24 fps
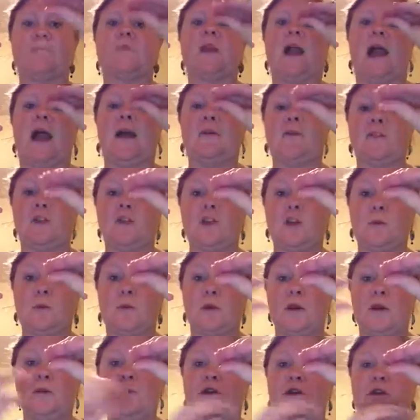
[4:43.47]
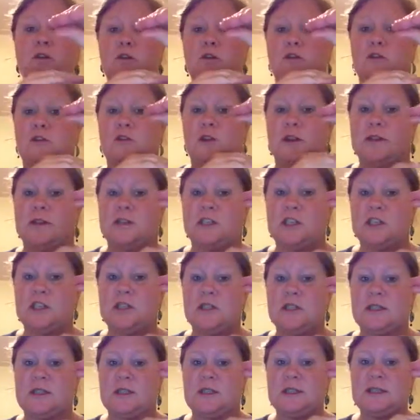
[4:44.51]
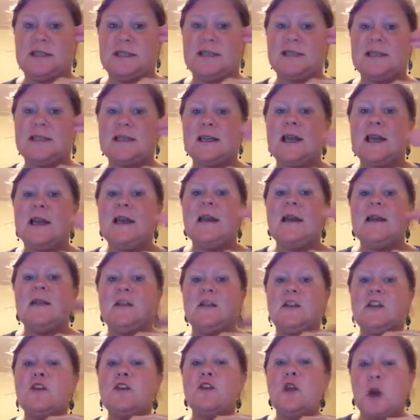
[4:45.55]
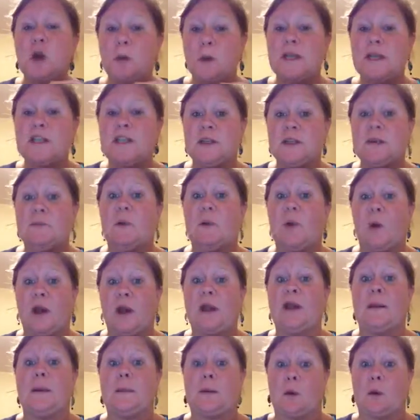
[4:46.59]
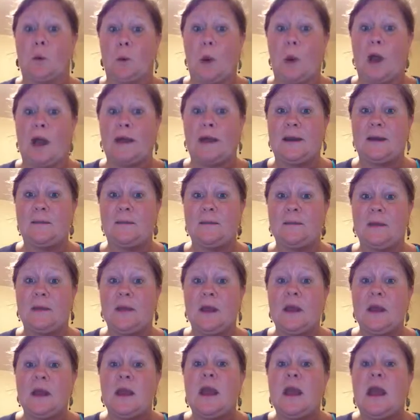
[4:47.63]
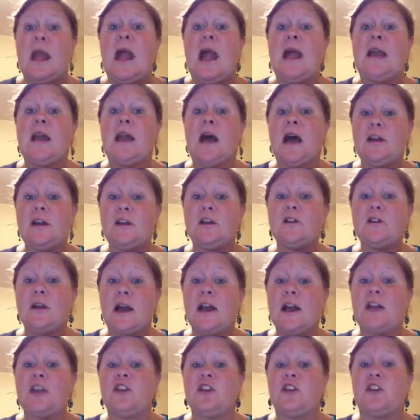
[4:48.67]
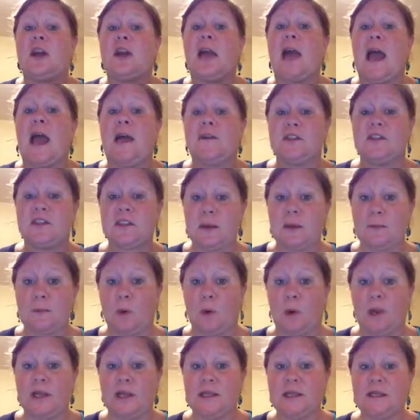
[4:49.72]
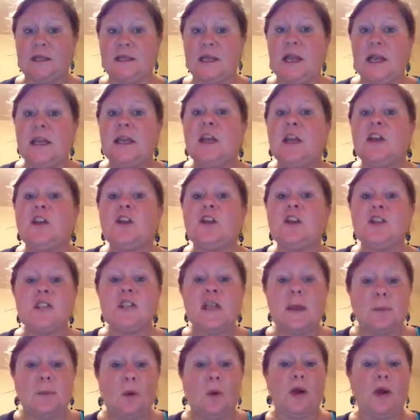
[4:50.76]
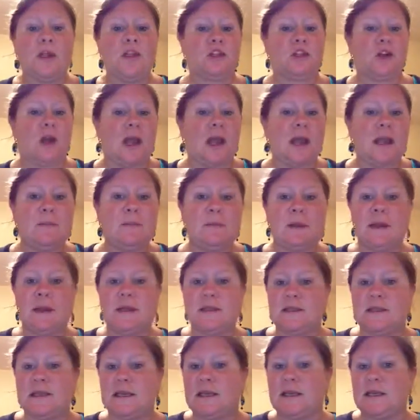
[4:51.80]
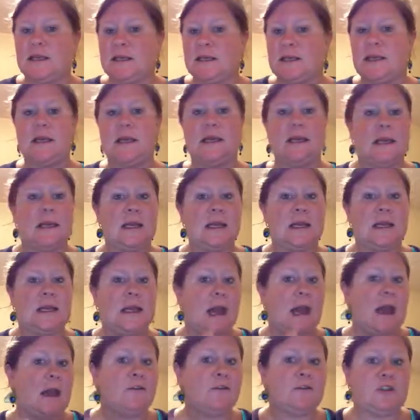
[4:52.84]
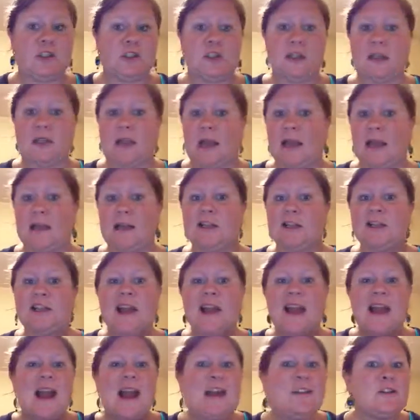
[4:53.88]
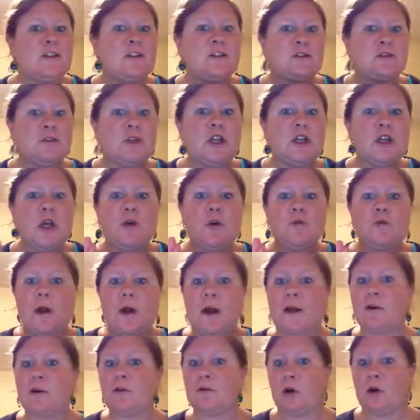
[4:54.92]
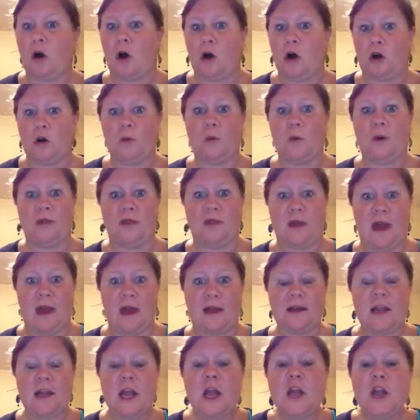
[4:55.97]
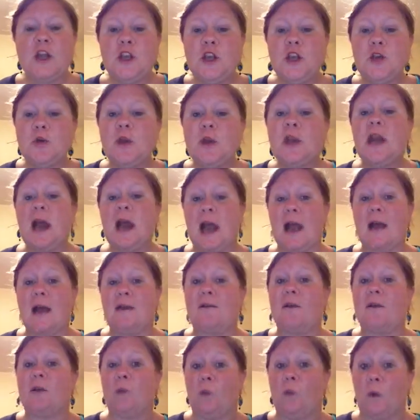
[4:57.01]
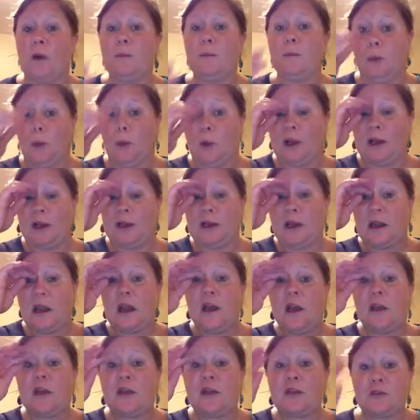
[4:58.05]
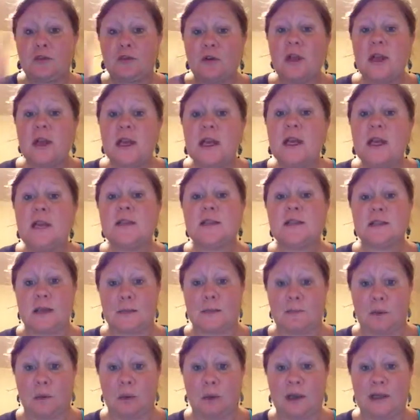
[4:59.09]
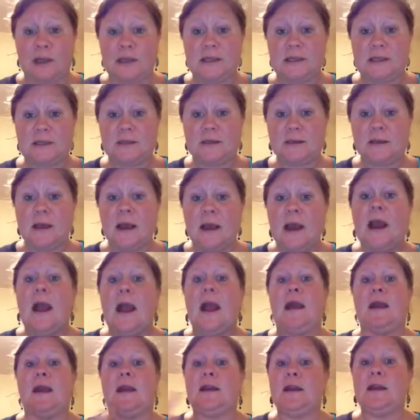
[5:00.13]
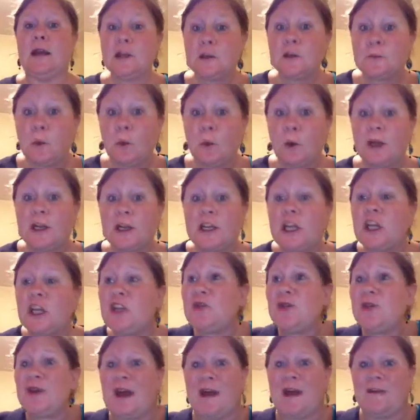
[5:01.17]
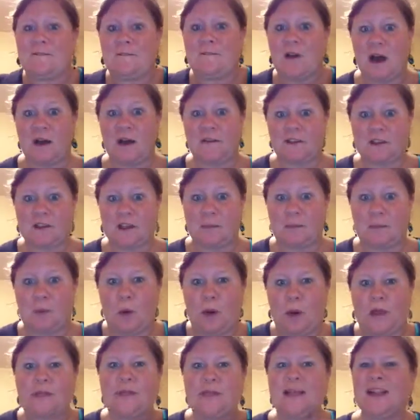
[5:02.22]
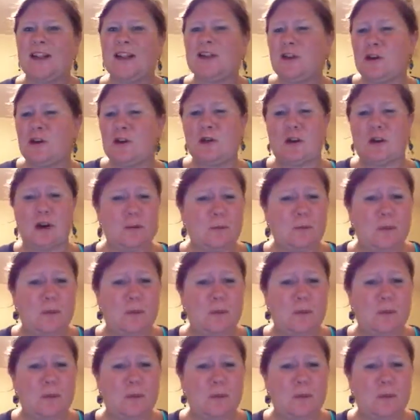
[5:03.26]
after your preview, your transition sentence, then you go into point number 1. And under that, you're going to have subpoints. Now, your subpoints are A, B, C, D, E, F, G, H, and there's really no right or wrong with that. You can have, in one point, 3 subpoints. And another point, you could have 5 subpoints. And then your third